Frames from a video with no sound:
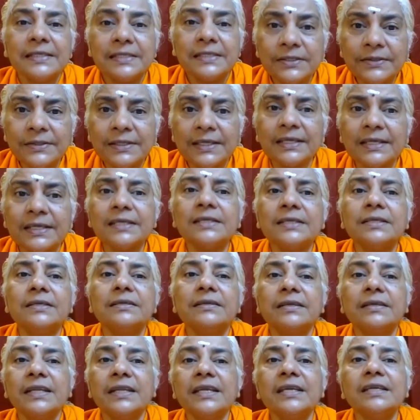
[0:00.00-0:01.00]
So that
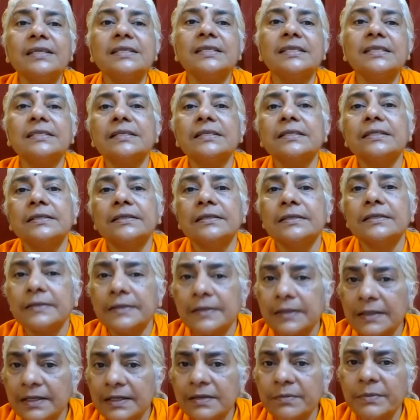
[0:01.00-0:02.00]
takes uh,
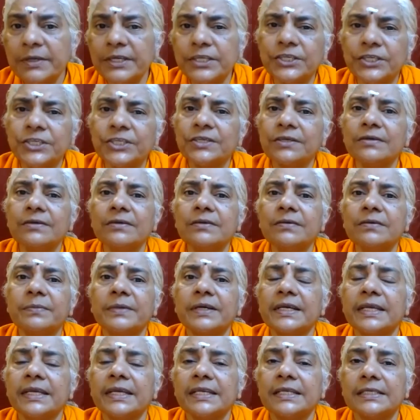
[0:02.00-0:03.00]
a mature
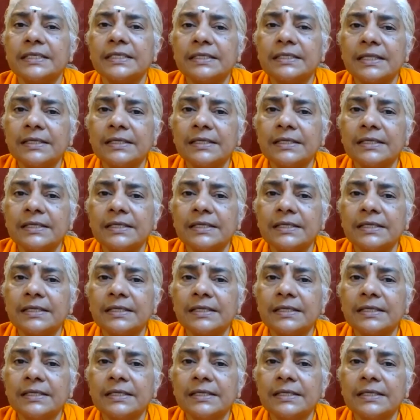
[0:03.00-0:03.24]
mind.